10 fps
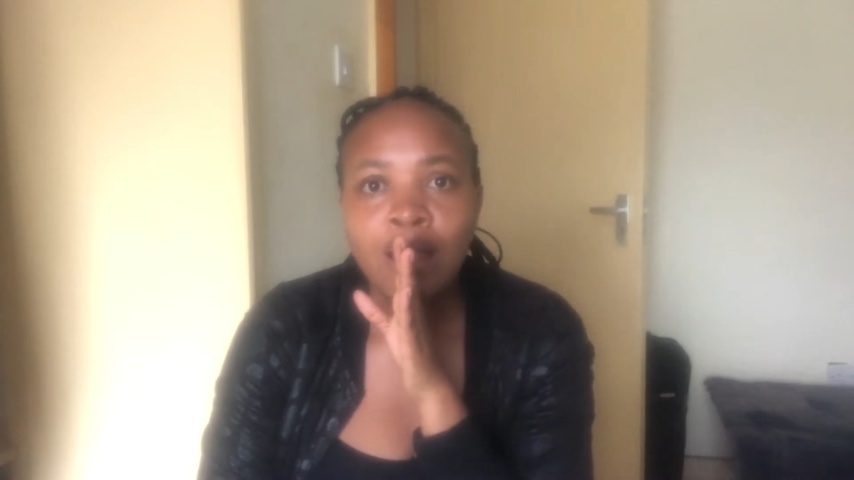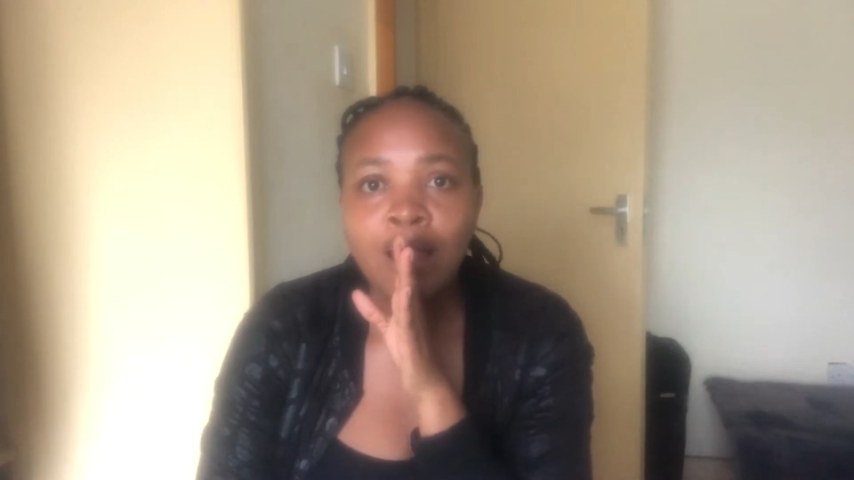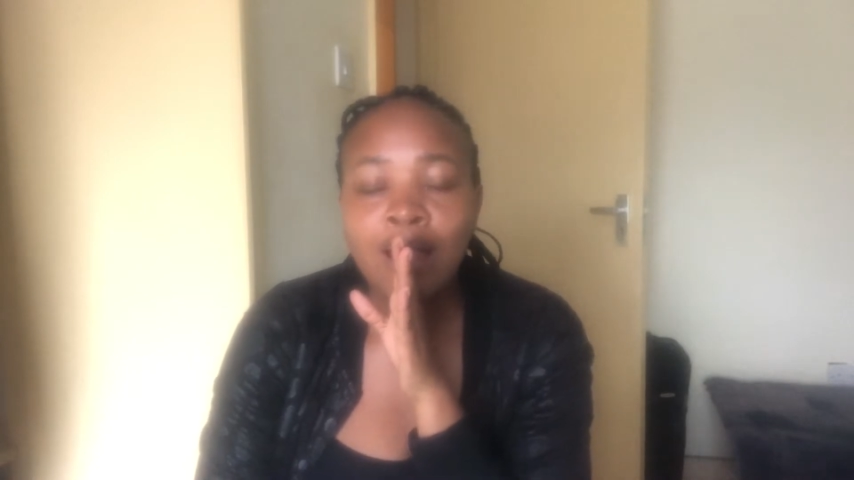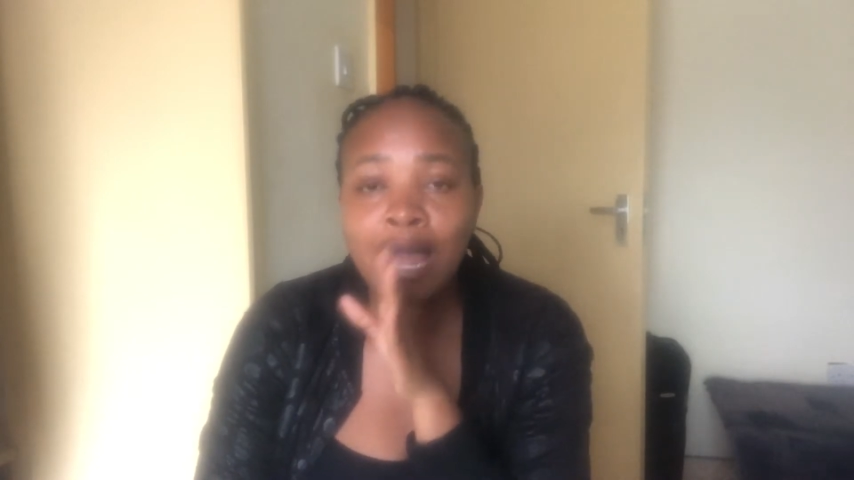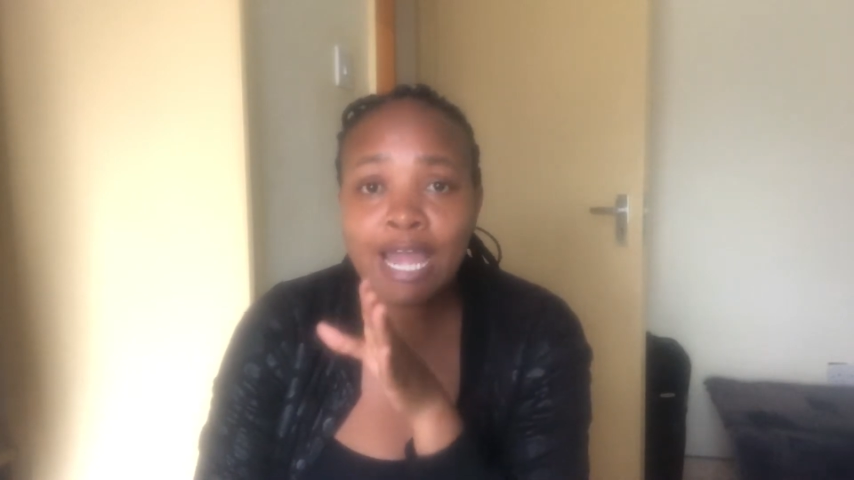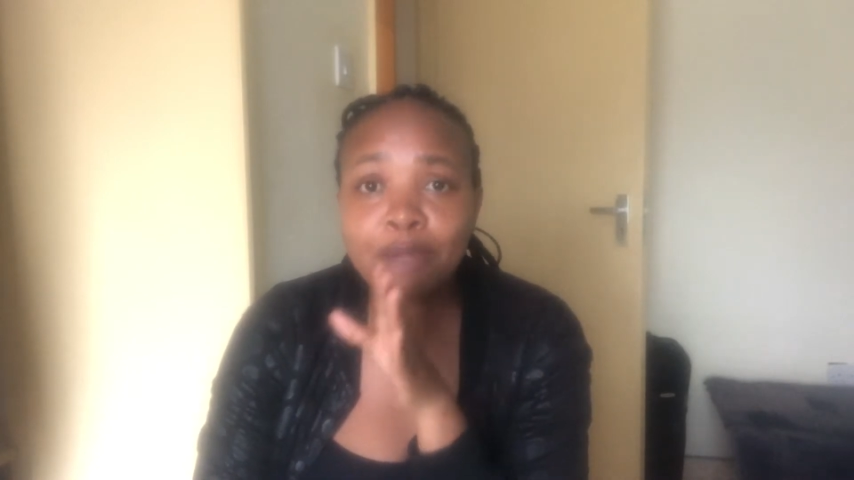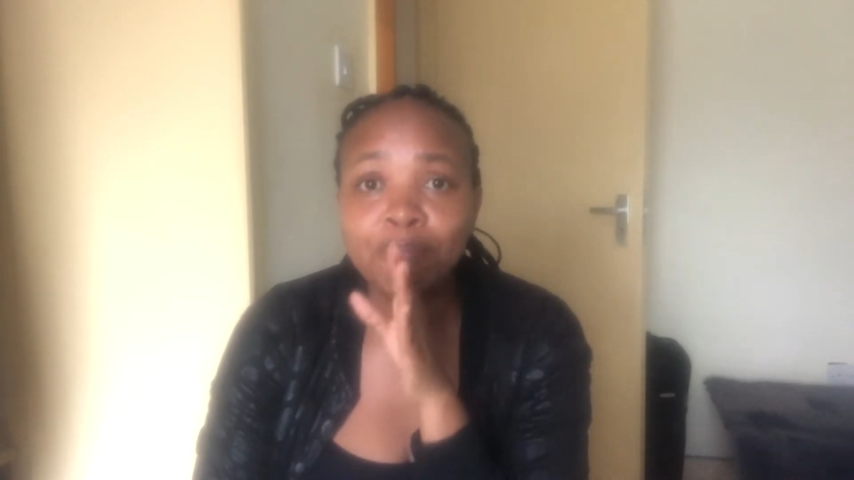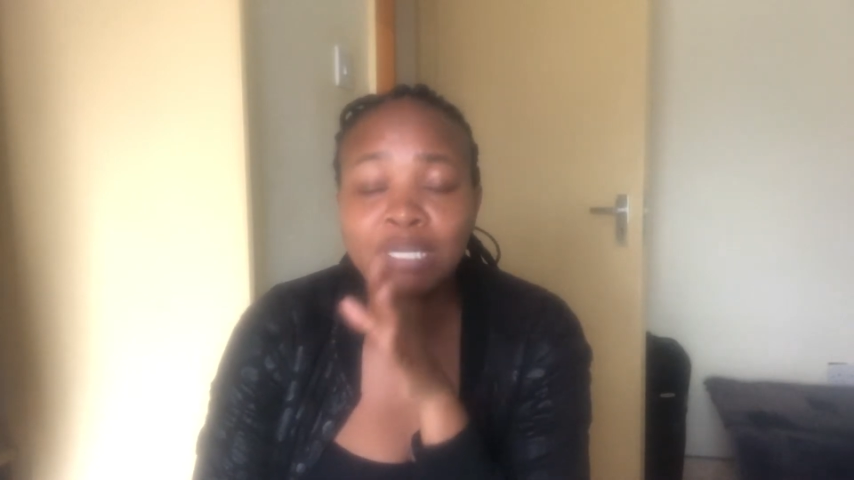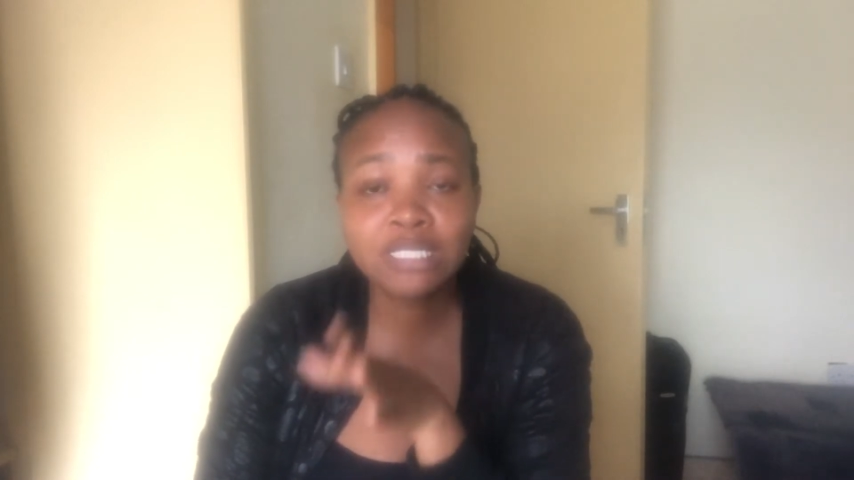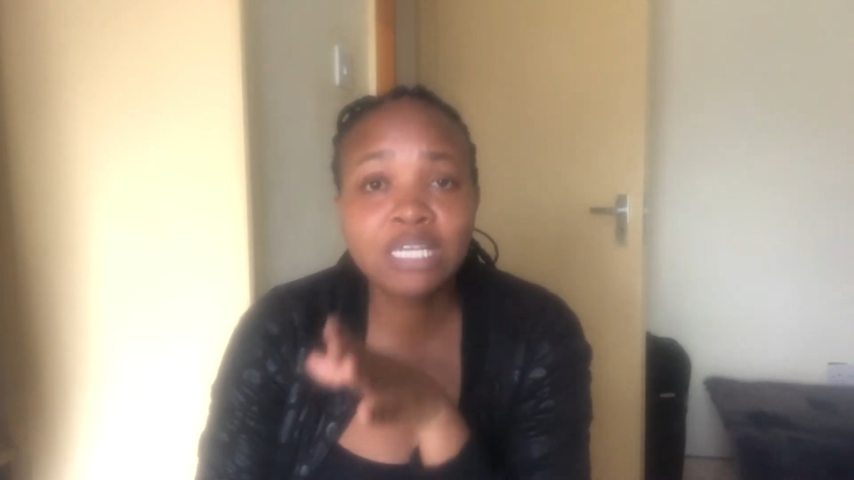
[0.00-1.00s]
I
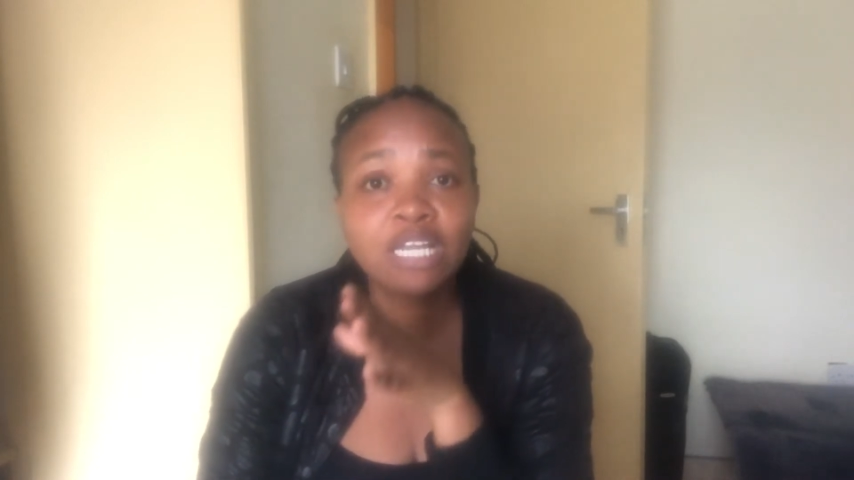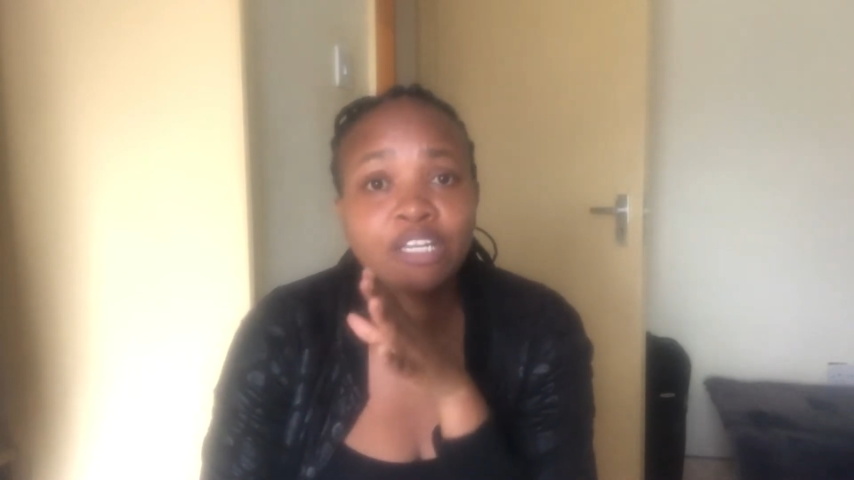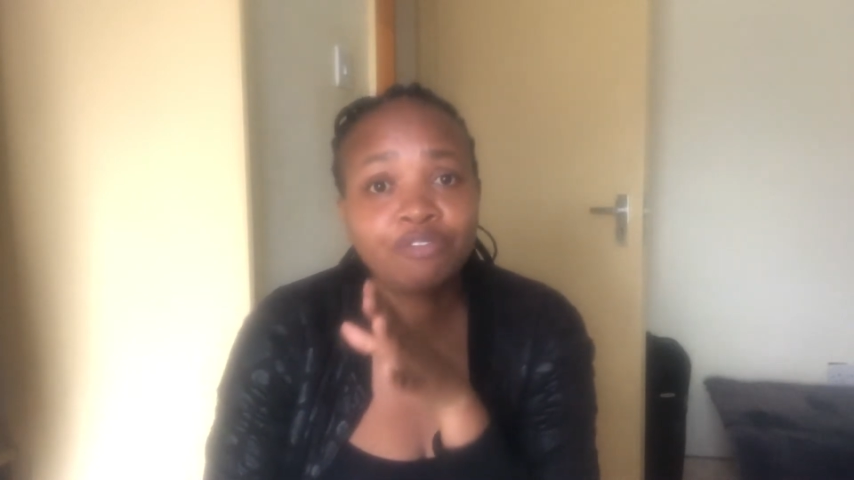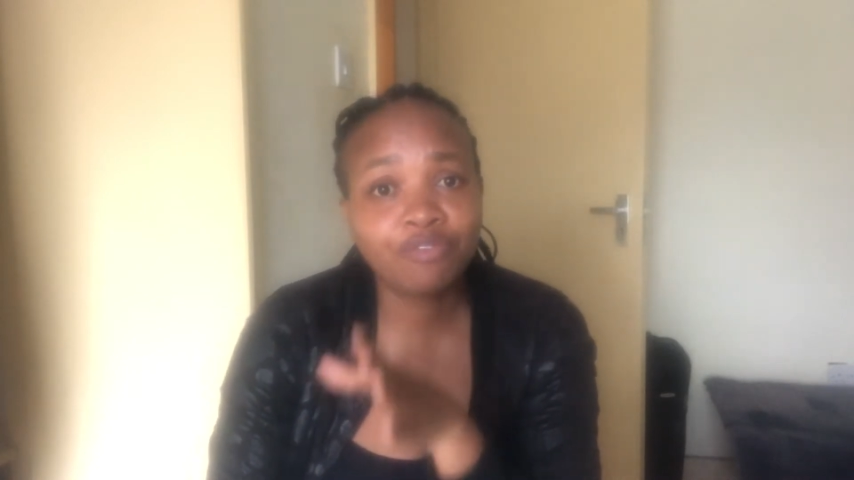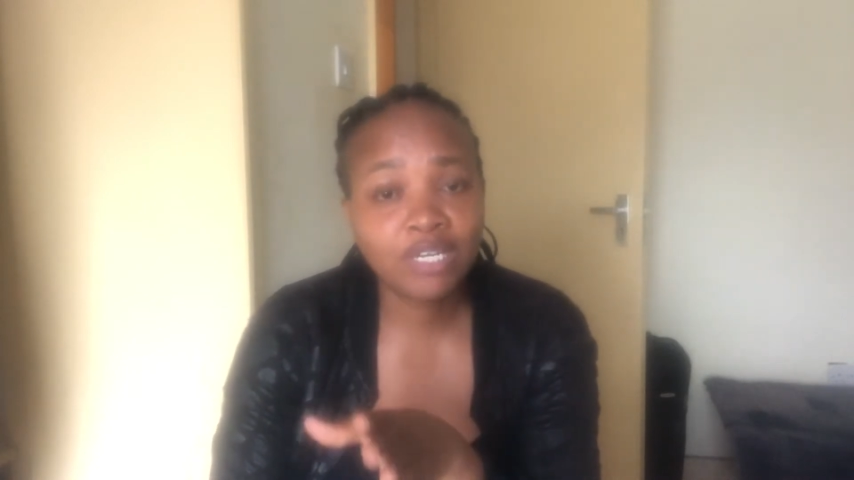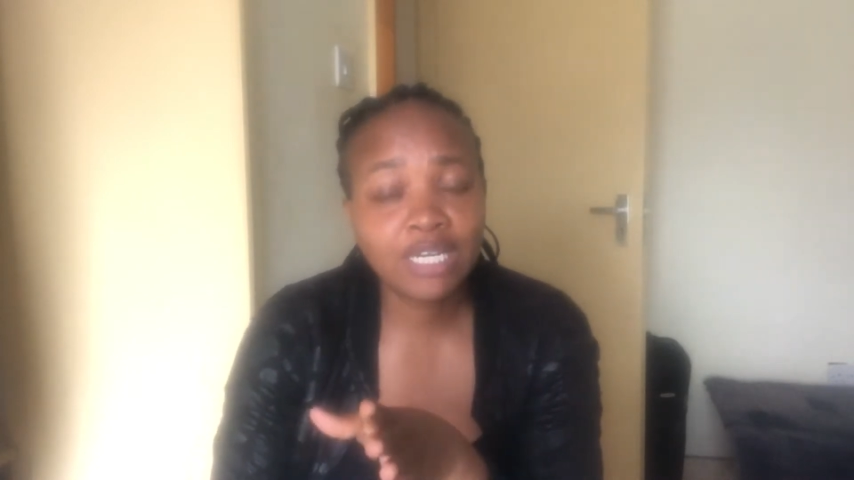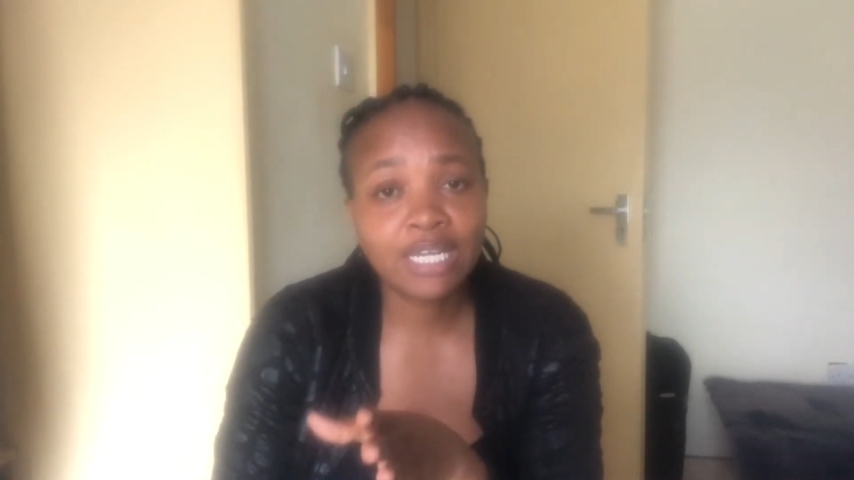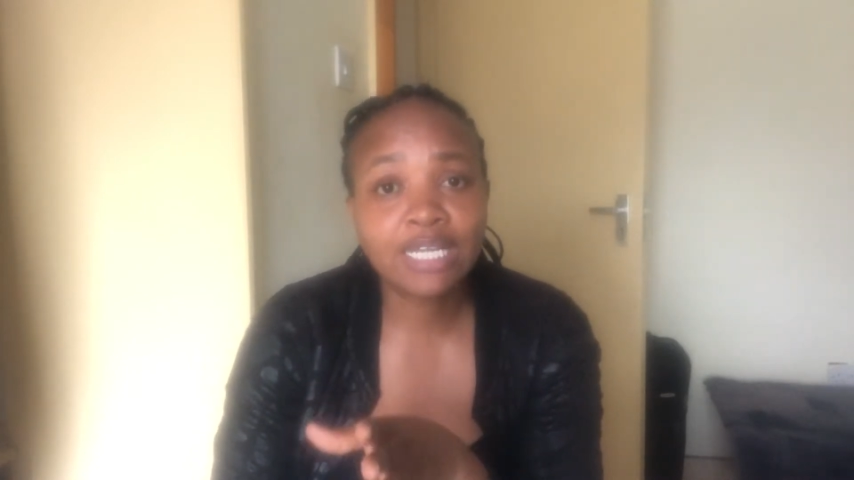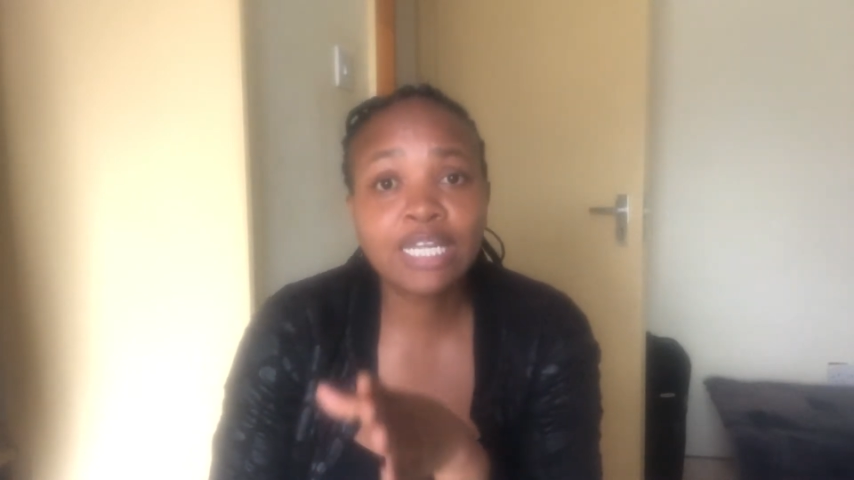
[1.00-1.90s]
personally feel like